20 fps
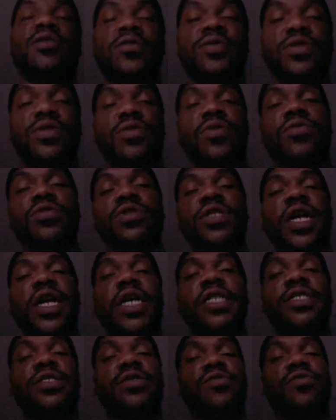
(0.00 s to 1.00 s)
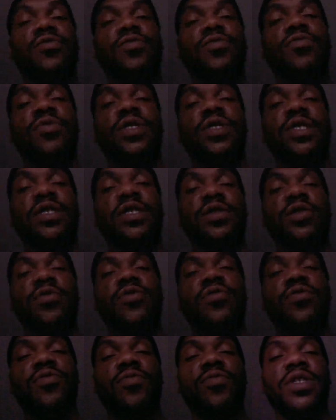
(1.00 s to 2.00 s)
So those guys knowing what
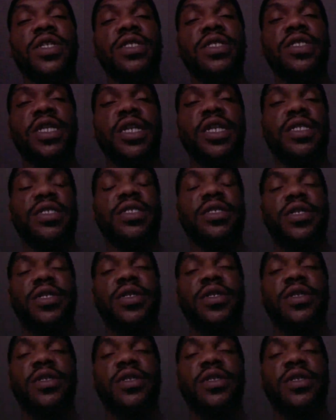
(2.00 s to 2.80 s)
it takes,